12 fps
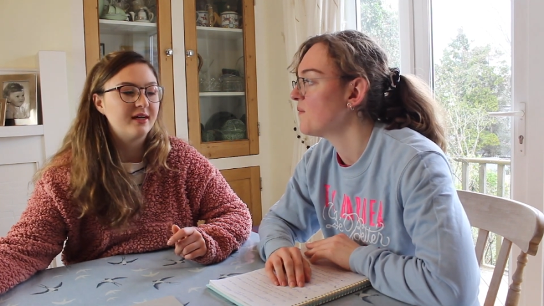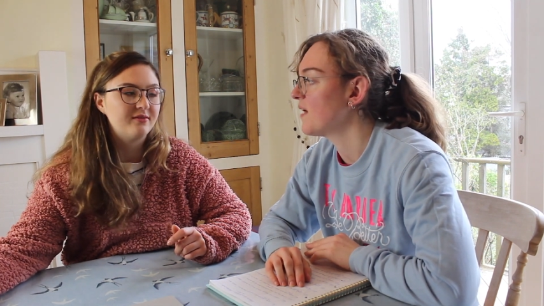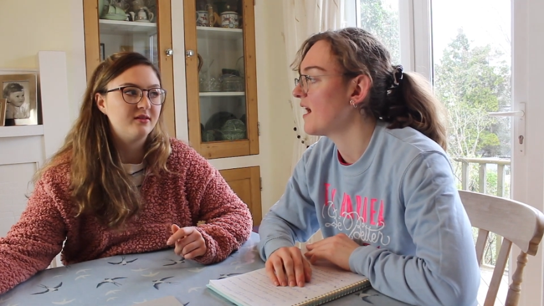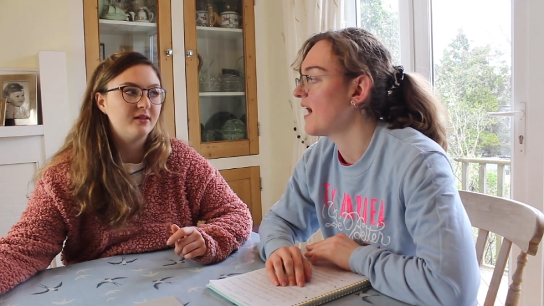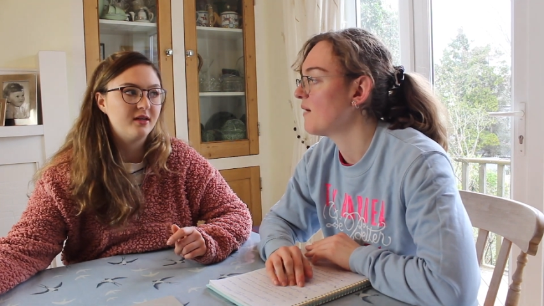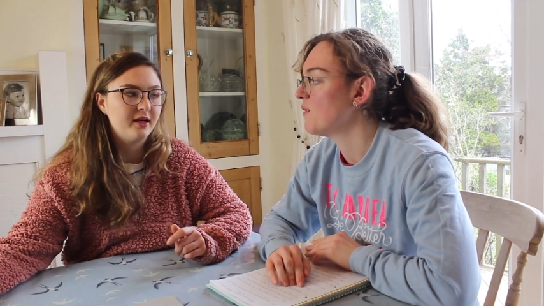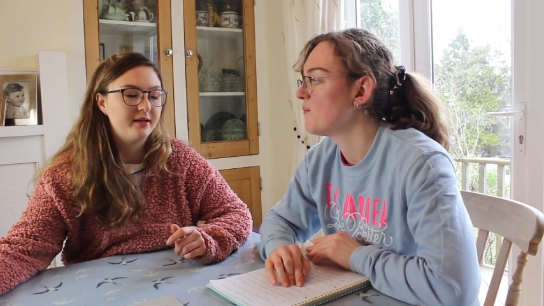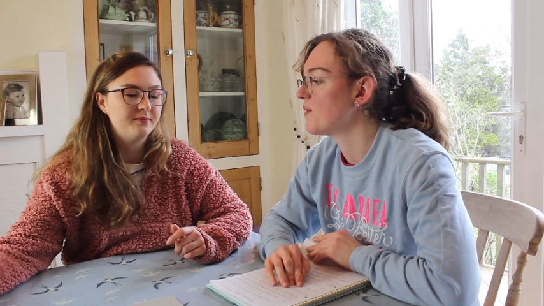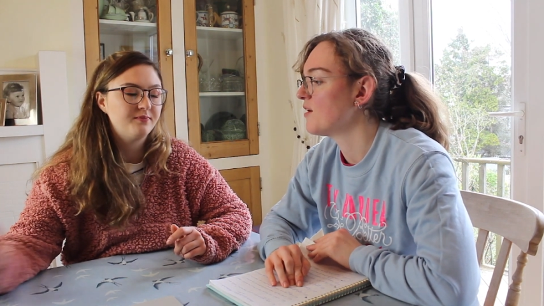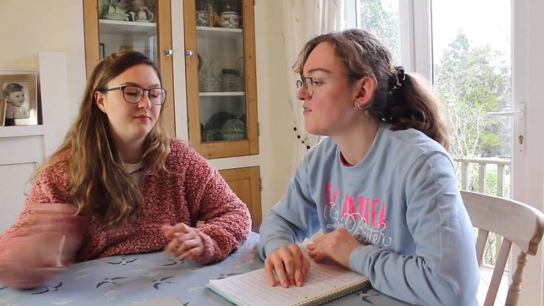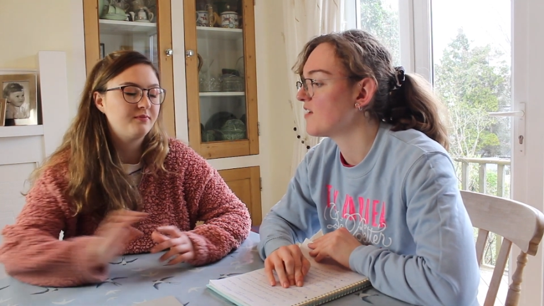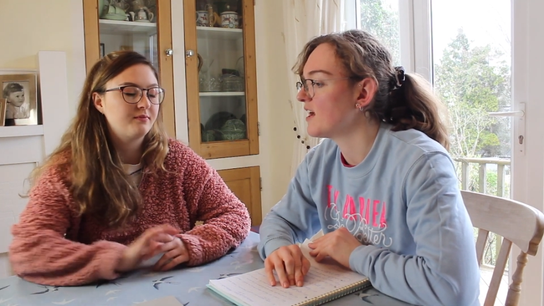Speaker 1: Definitely. And we're
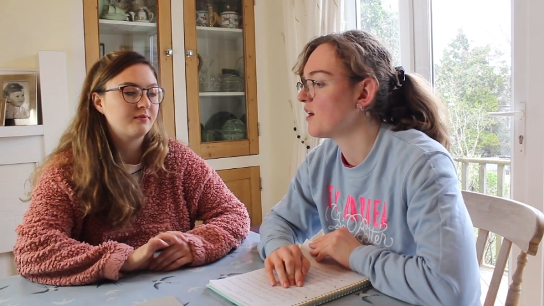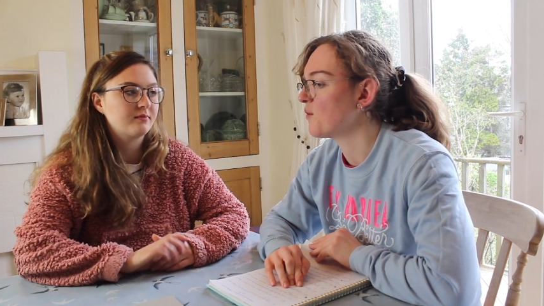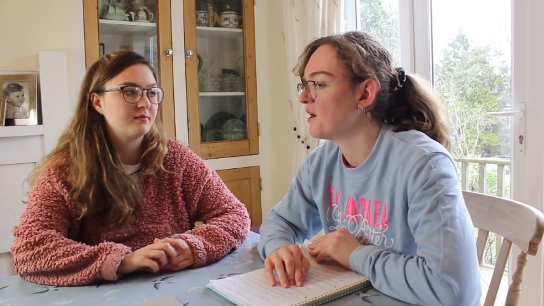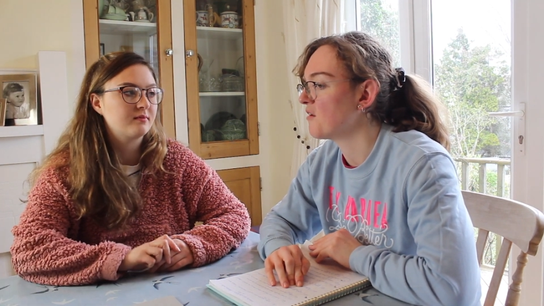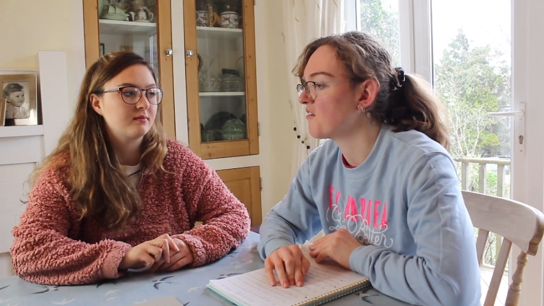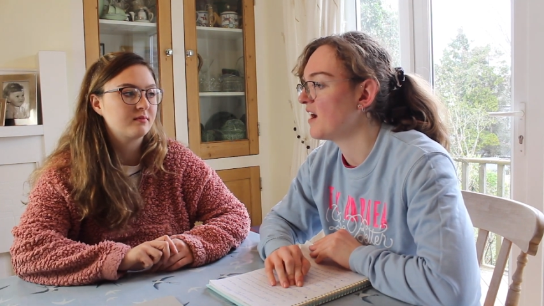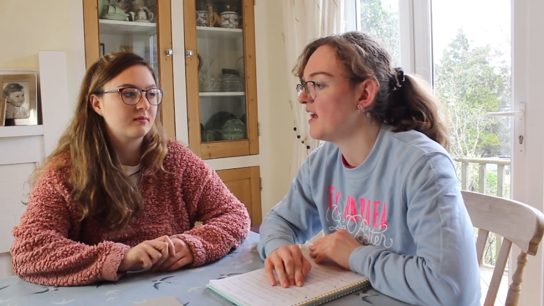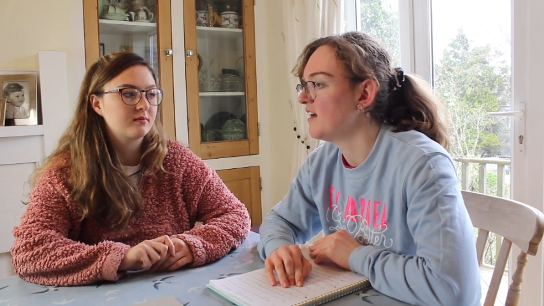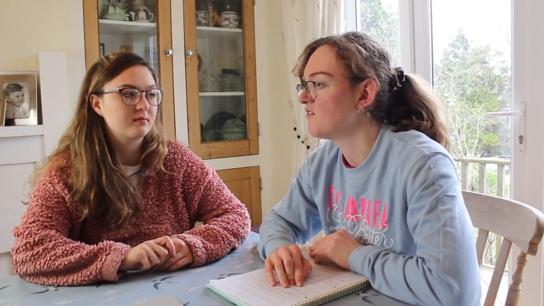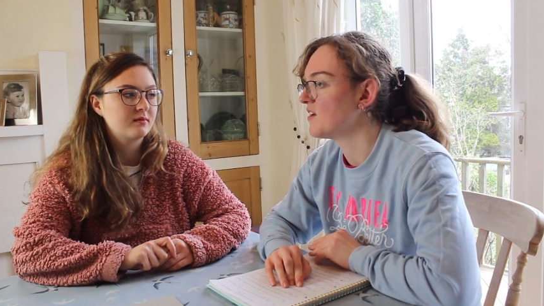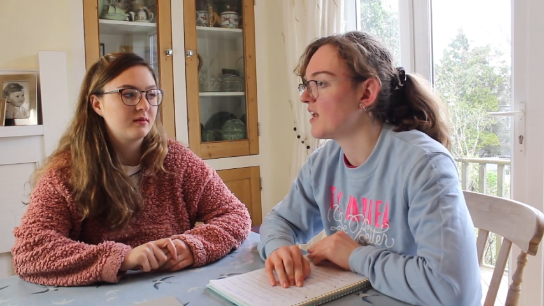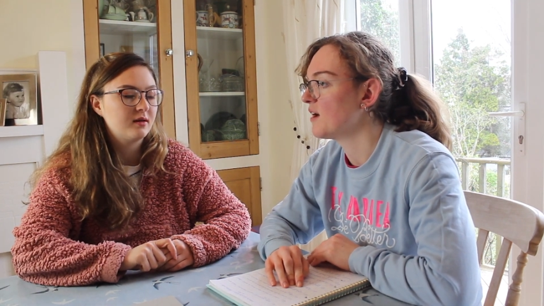both, like, quite
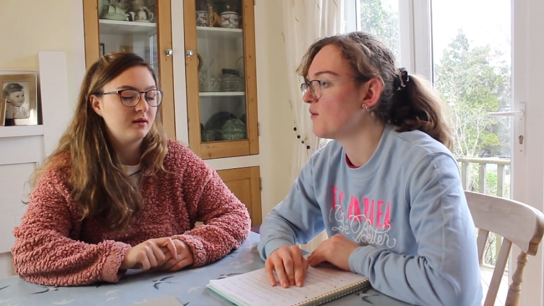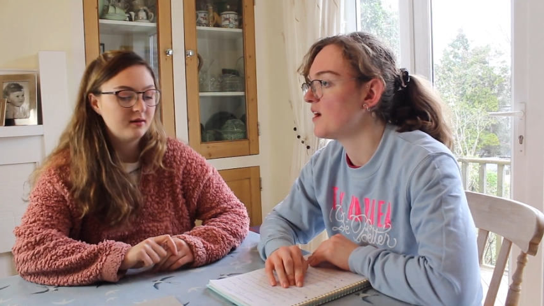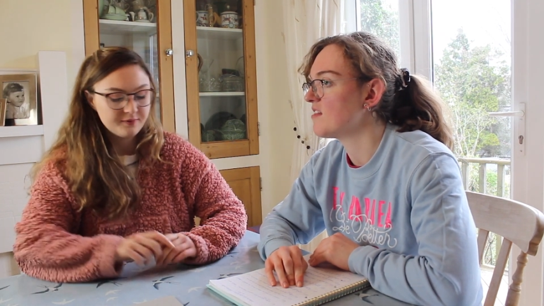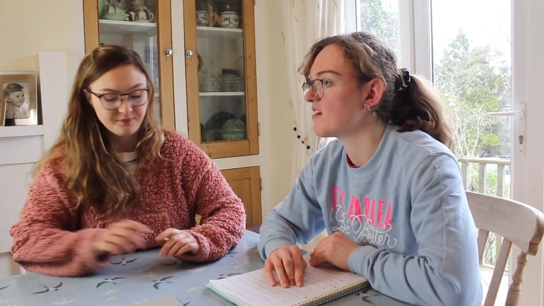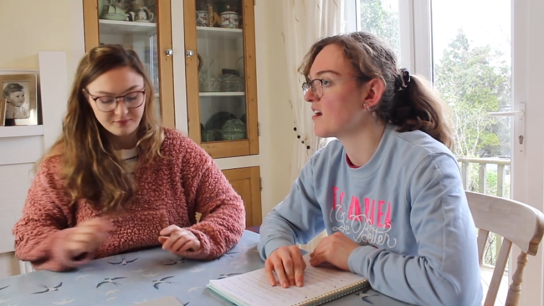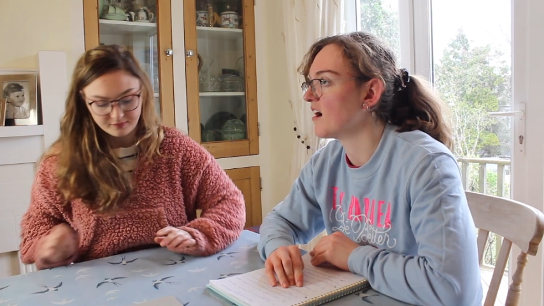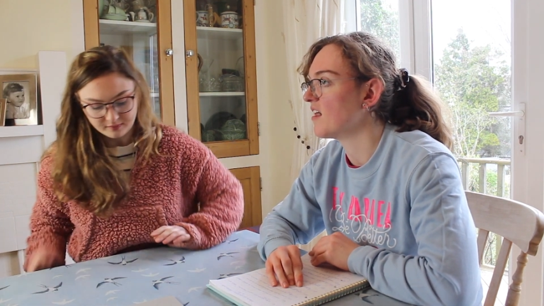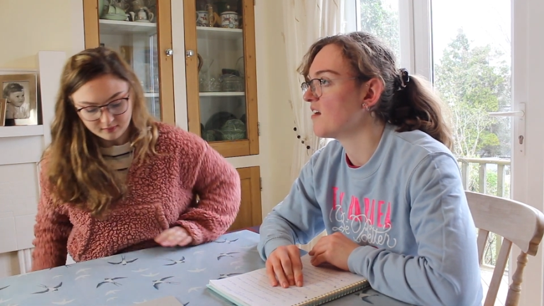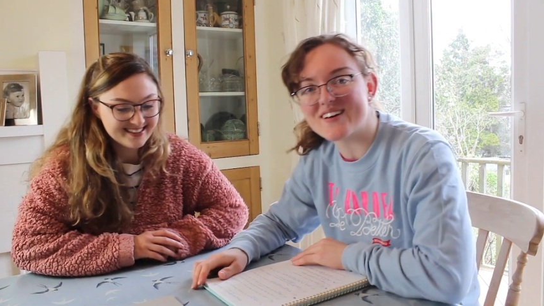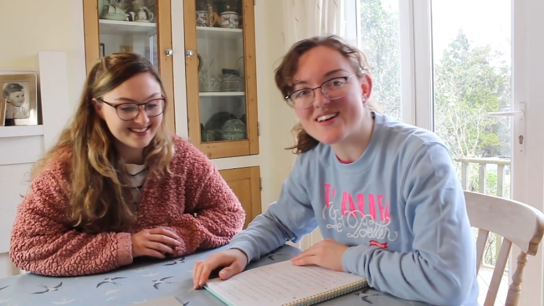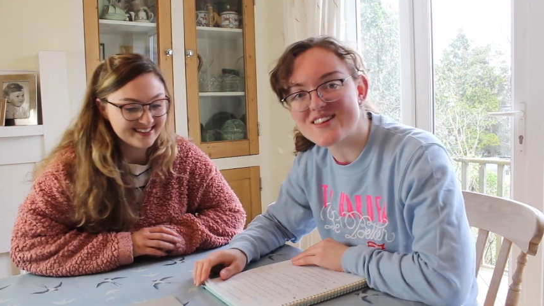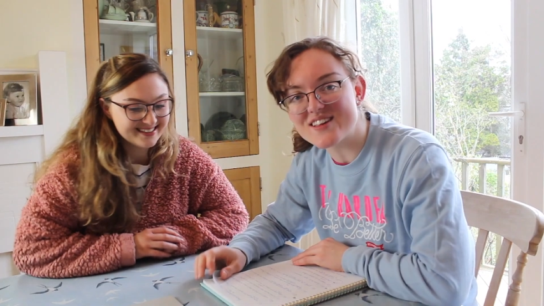creative, and, like, we're into colour.
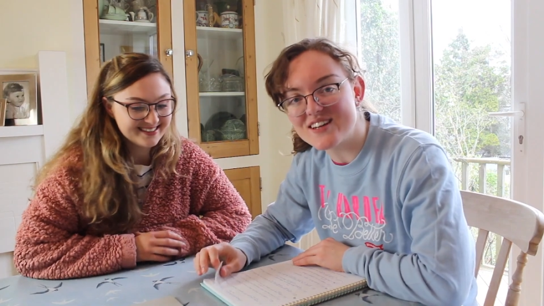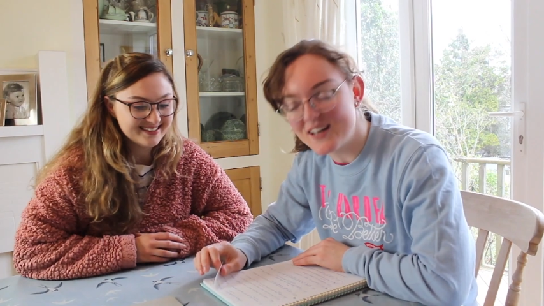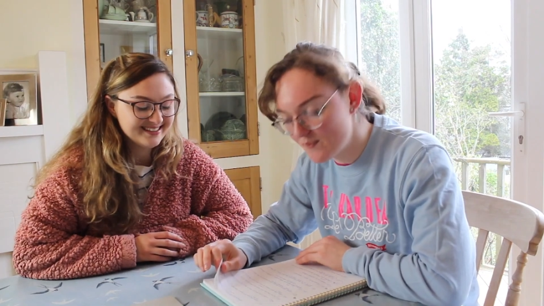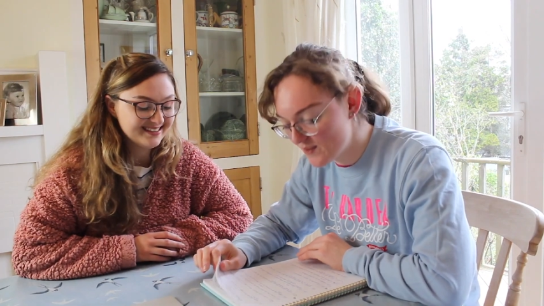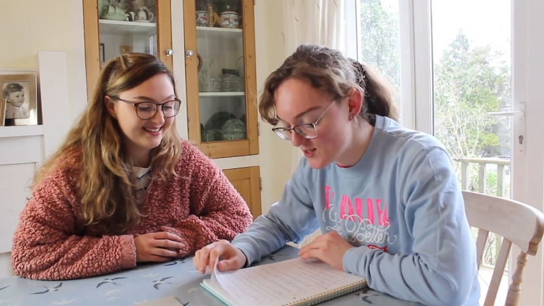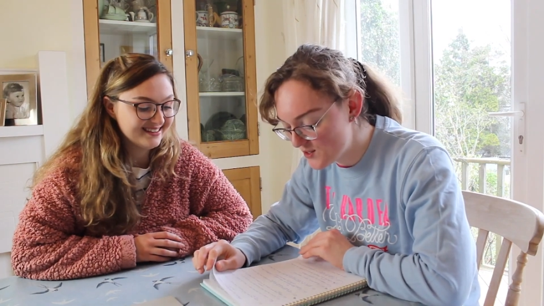Question number